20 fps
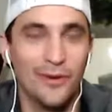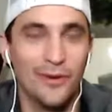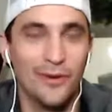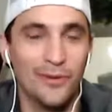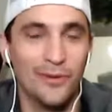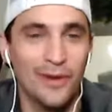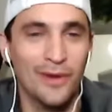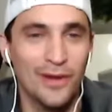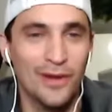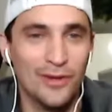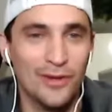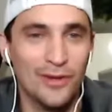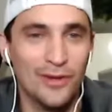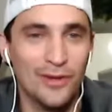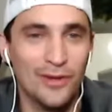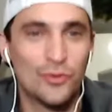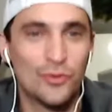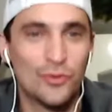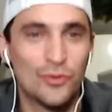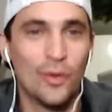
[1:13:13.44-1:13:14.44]

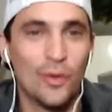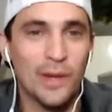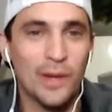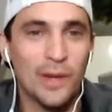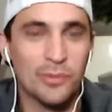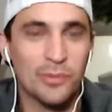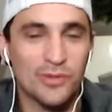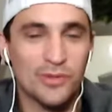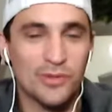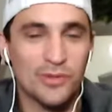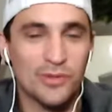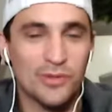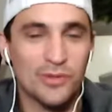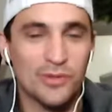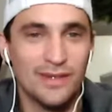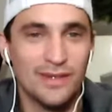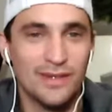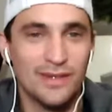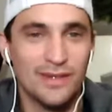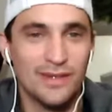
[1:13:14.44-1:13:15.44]

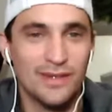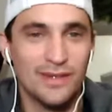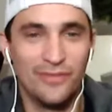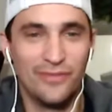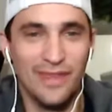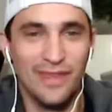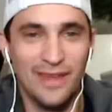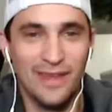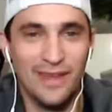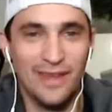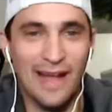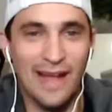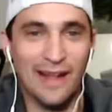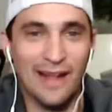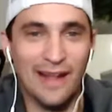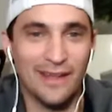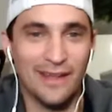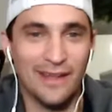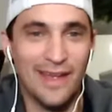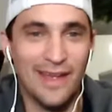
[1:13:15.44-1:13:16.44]
20% of
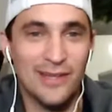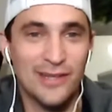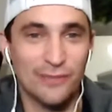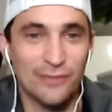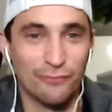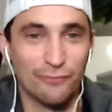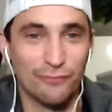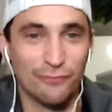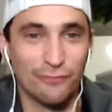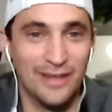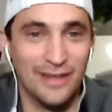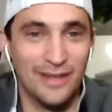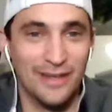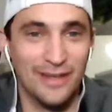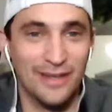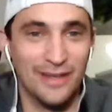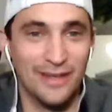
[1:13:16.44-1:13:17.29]
the allocation for the